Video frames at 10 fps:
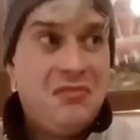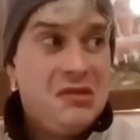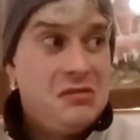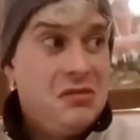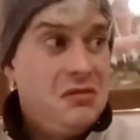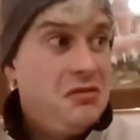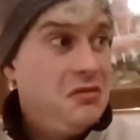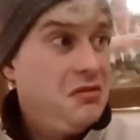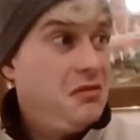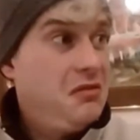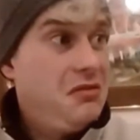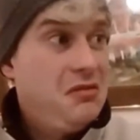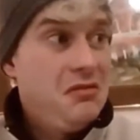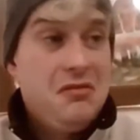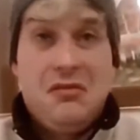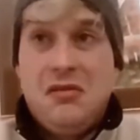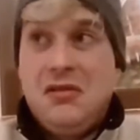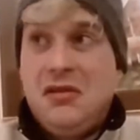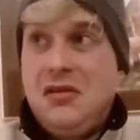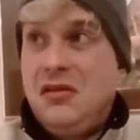
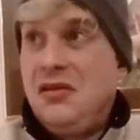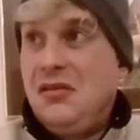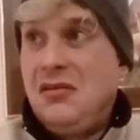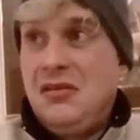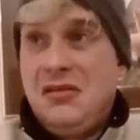No one is speaking in this clip.